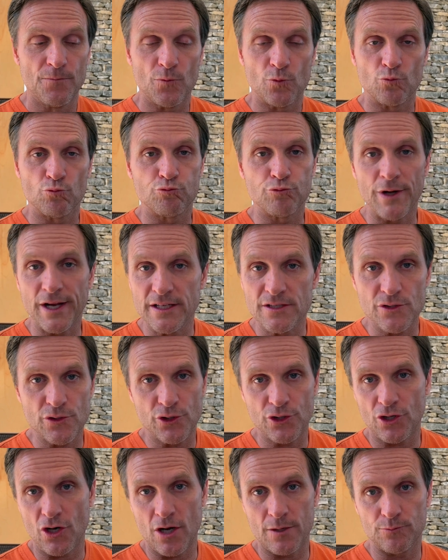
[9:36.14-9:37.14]
razor
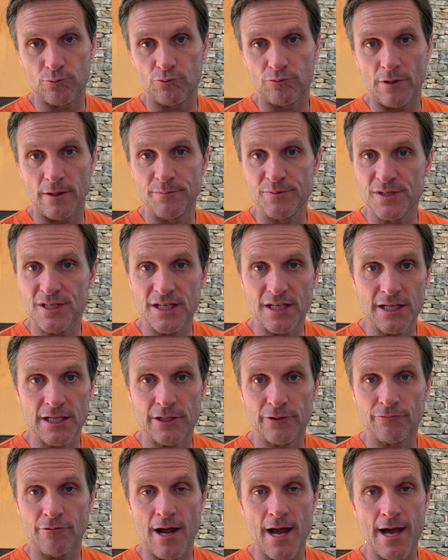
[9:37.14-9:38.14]
sharp
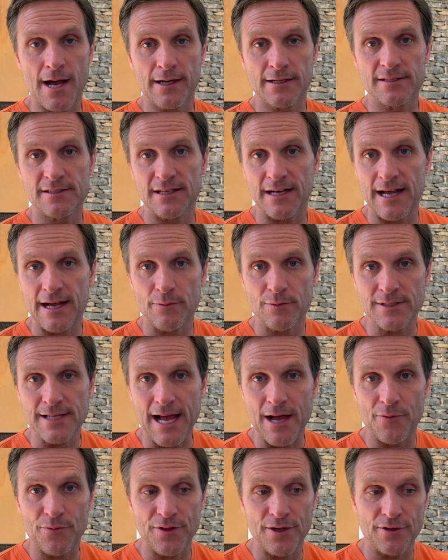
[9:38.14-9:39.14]
obsidian rocks and I was
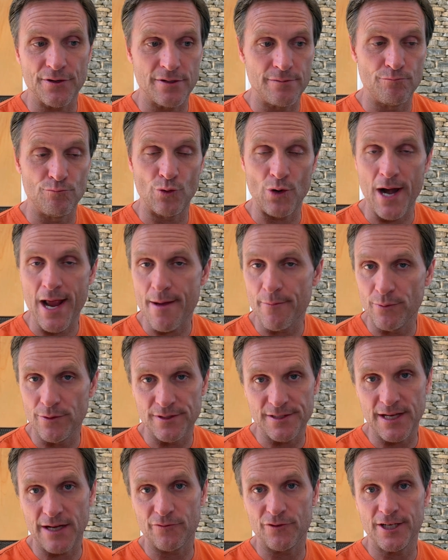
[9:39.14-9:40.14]
out there in
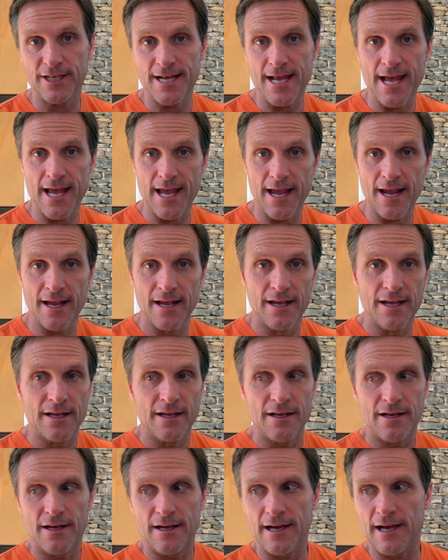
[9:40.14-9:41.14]
brambles every day,
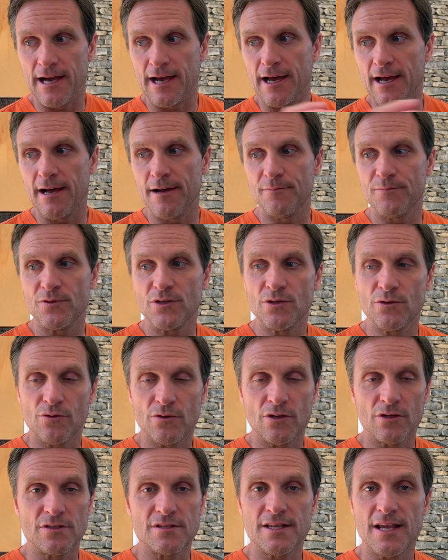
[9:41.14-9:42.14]
you
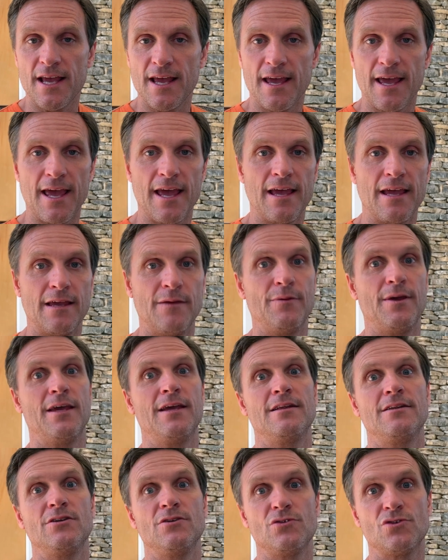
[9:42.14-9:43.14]
could say, hey
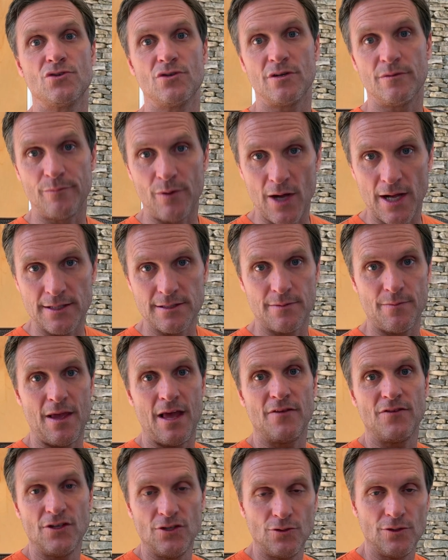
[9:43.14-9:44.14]
man, you should have bought some
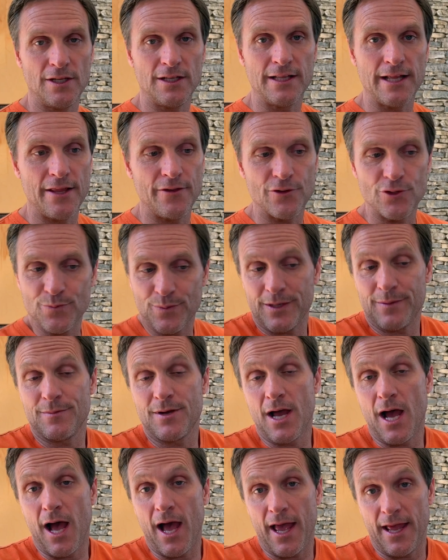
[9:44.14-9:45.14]
heavy duty leathers, but I'm
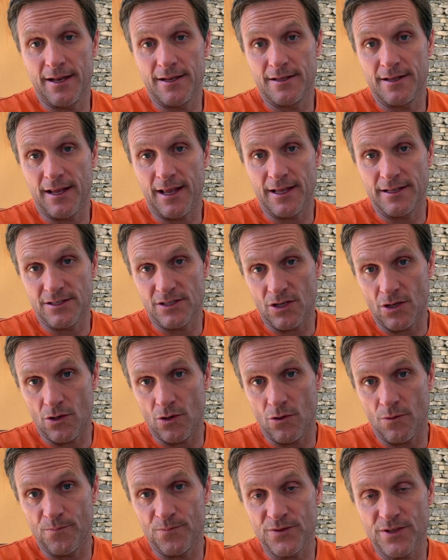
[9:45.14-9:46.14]
not. And
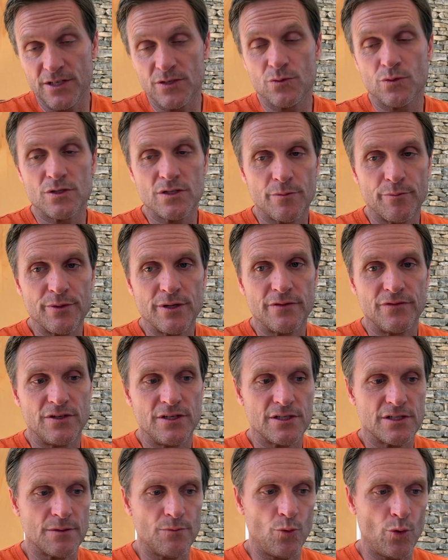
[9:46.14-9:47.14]
so this was a bit of a
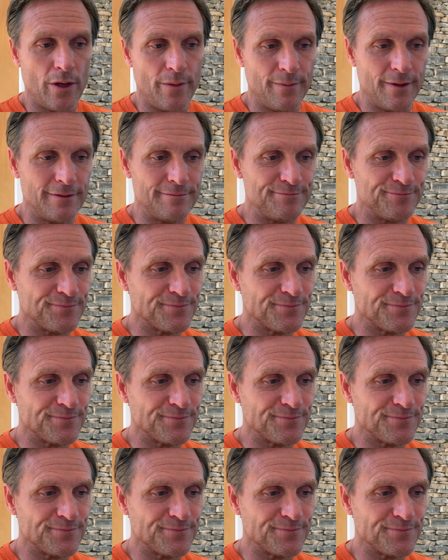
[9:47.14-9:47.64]
disappointment.